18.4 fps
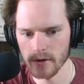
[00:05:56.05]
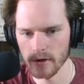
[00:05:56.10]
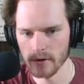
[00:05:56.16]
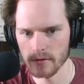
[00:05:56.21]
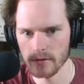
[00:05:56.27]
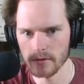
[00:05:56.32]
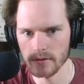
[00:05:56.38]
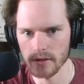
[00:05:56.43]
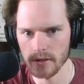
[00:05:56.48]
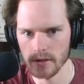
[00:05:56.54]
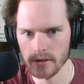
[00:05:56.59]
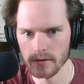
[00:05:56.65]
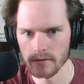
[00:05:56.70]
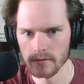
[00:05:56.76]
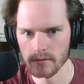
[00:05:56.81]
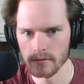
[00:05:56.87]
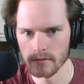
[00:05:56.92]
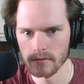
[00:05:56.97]

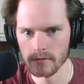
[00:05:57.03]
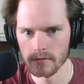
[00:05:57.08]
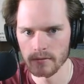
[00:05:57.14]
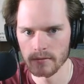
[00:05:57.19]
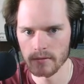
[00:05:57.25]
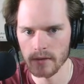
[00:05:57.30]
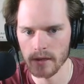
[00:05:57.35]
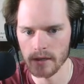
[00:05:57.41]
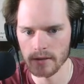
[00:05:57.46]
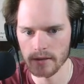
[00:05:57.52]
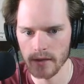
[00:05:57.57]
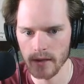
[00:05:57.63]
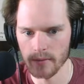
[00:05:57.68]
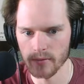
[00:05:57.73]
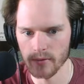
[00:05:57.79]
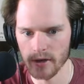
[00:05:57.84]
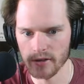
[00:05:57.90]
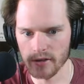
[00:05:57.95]
coroutine
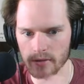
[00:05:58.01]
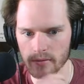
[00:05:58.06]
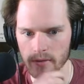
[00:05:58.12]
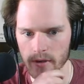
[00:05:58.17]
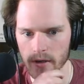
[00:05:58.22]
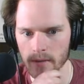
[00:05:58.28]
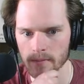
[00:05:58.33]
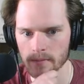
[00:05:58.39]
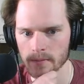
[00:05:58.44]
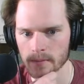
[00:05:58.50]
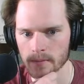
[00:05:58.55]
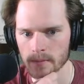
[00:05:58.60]
inside pressure bomb.